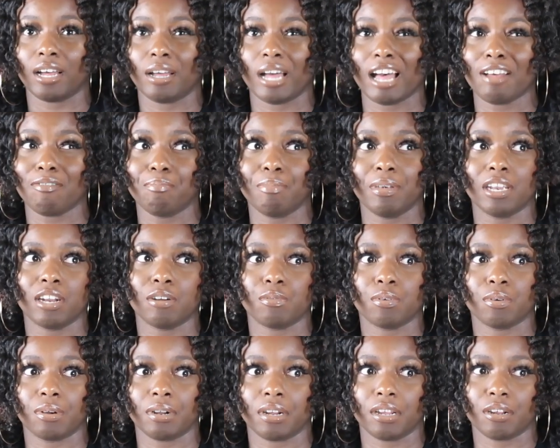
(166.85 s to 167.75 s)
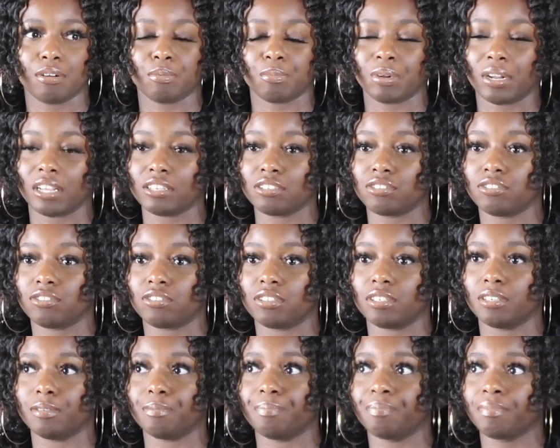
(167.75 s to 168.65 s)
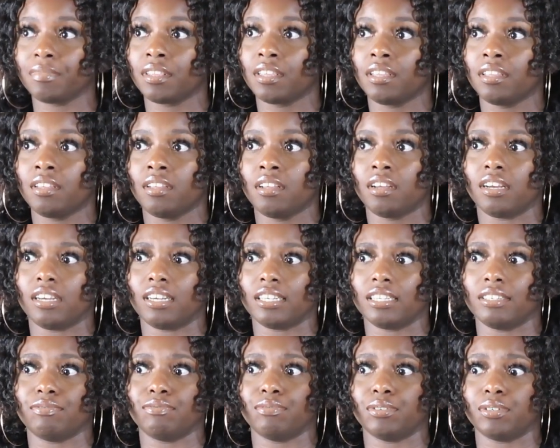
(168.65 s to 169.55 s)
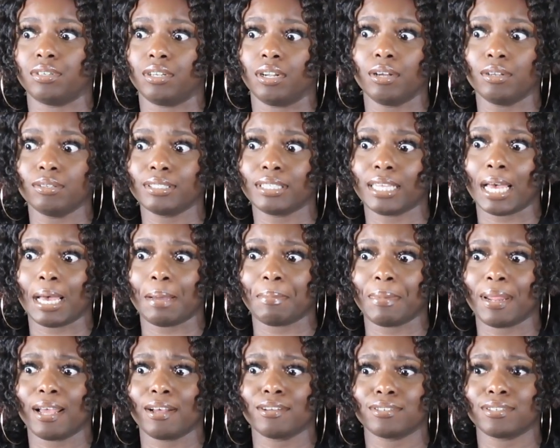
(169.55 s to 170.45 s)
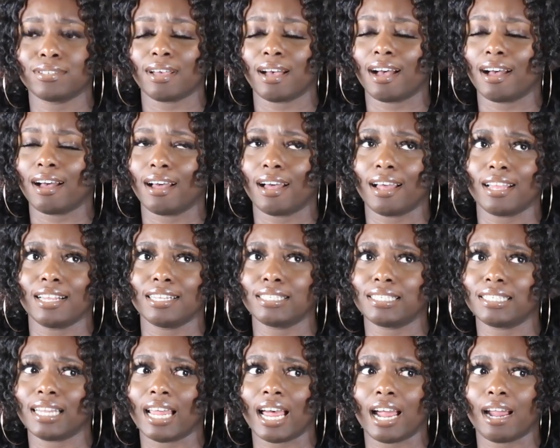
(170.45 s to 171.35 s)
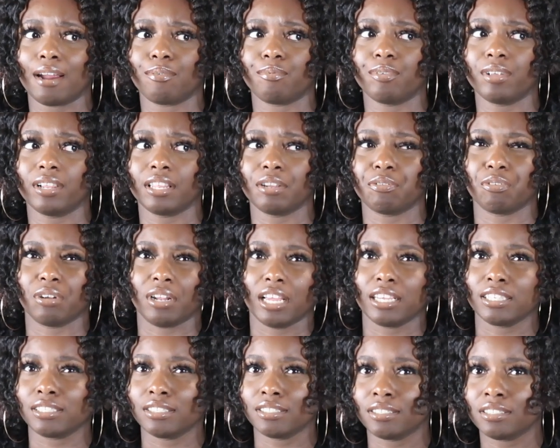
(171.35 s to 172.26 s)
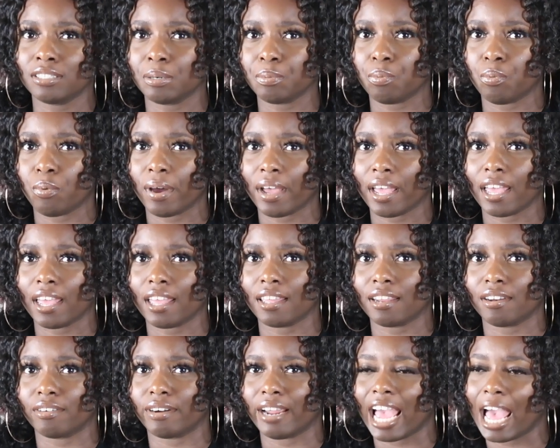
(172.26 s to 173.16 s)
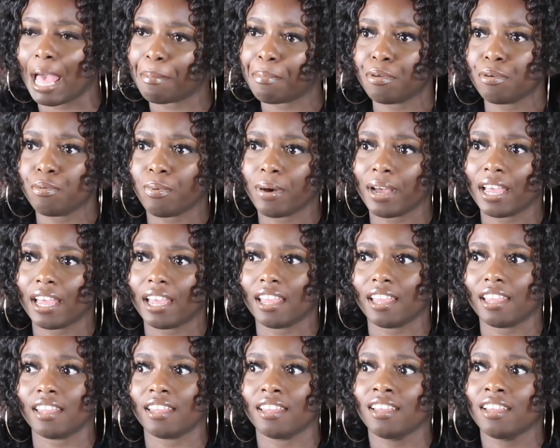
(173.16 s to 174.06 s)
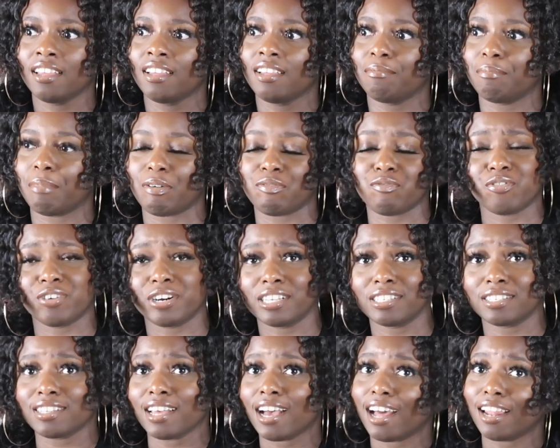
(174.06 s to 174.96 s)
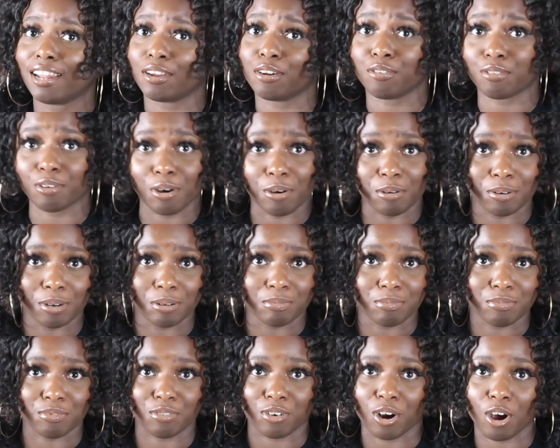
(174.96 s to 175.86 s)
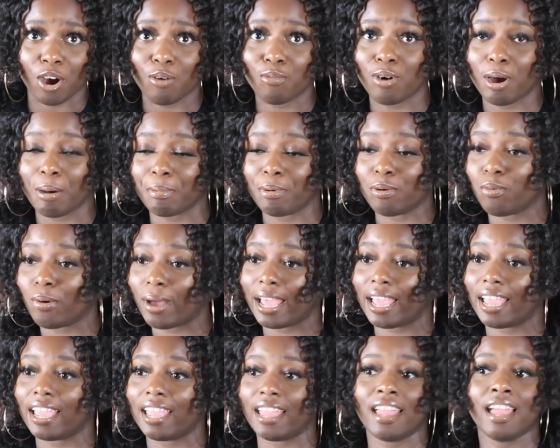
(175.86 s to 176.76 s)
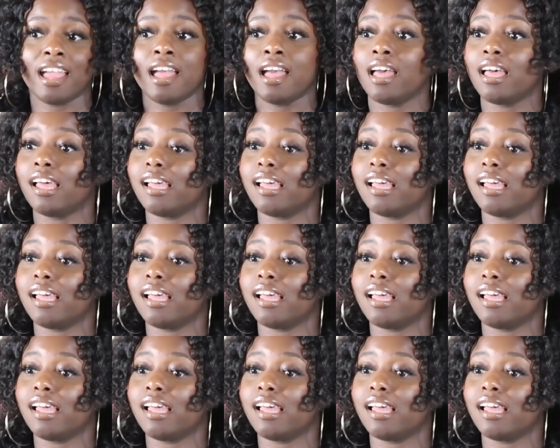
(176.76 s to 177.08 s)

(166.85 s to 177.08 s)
I've been in a relationship for a long time now, so it's not really relationship weight or happy weight. My friends call it grown woman weight.